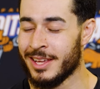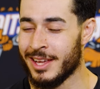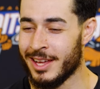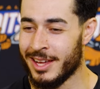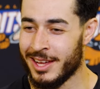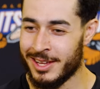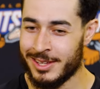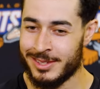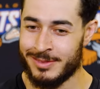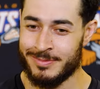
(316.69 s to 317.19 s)

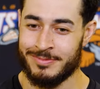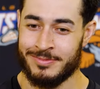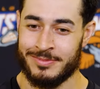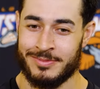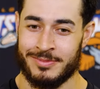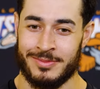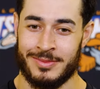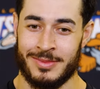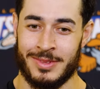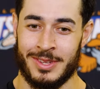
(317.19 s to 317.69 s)

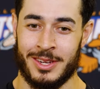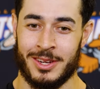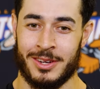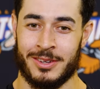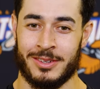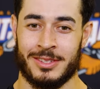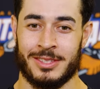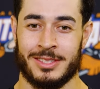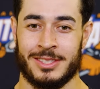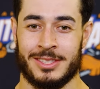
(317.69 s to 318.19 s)
You
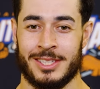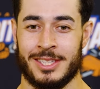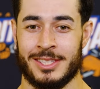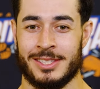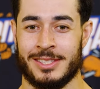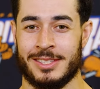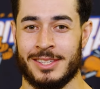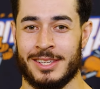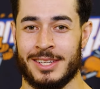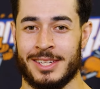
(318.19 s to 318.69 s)
know,
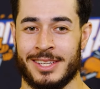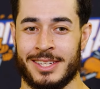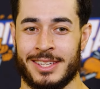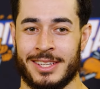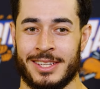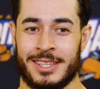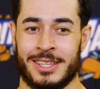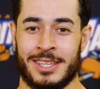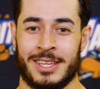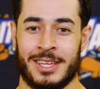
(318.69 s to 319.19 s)
it's
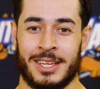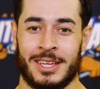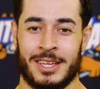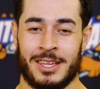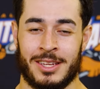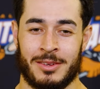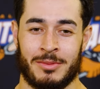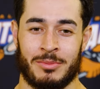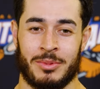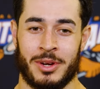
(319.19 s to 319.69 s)

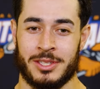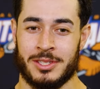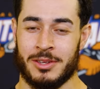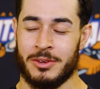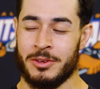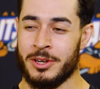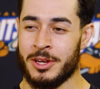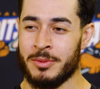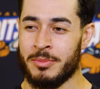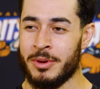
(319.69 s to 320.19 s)
brings out
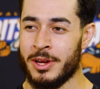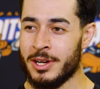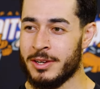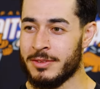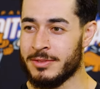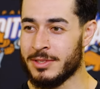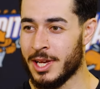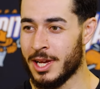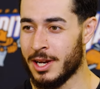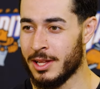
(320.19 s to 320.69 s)
your
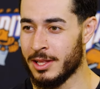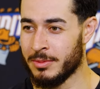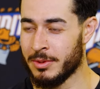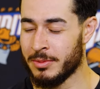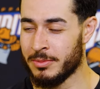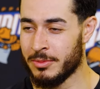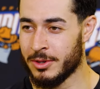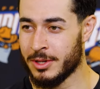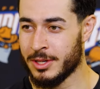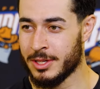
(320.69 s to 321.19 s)
competitive side a little
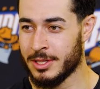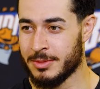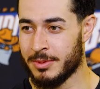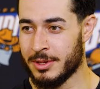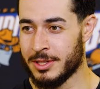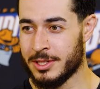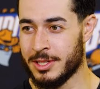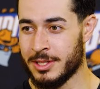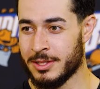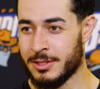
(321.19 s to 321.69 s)
bit more,
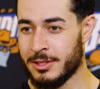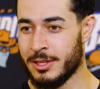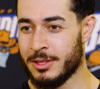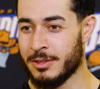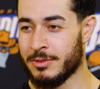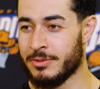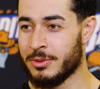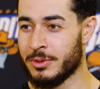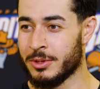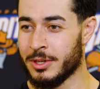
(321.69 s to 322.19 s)
especially in
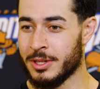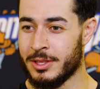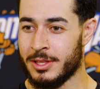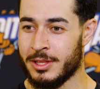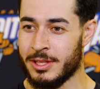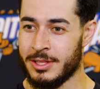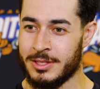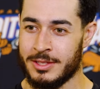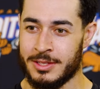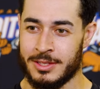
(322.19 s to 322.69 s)
the fourth.
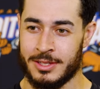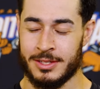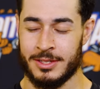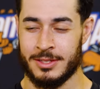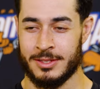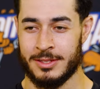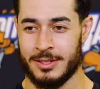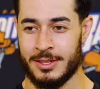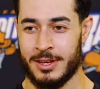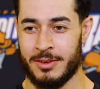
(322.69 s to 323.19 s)

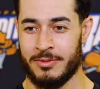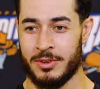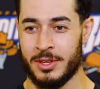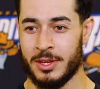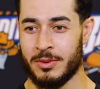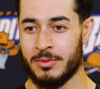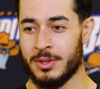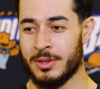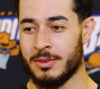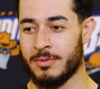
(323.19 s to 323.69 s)
I feel
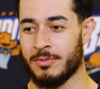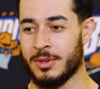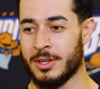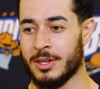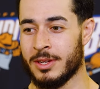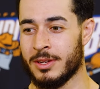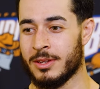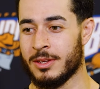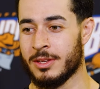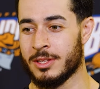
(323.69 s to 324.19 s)
like
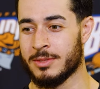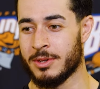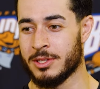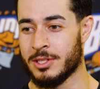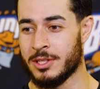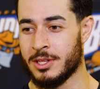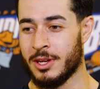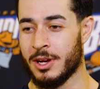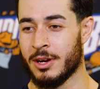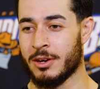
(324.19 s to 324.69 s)
when
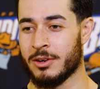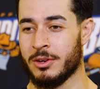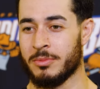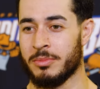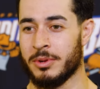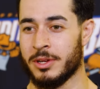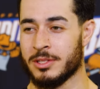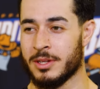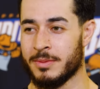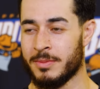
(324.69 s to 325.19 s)
especially our group
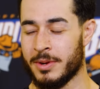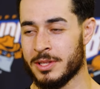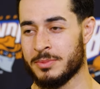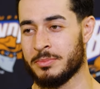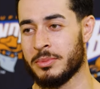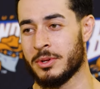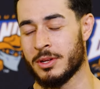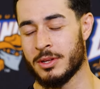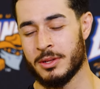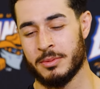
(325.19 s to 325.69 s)
plays our
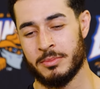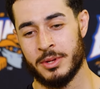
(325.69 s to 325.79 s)
best ball.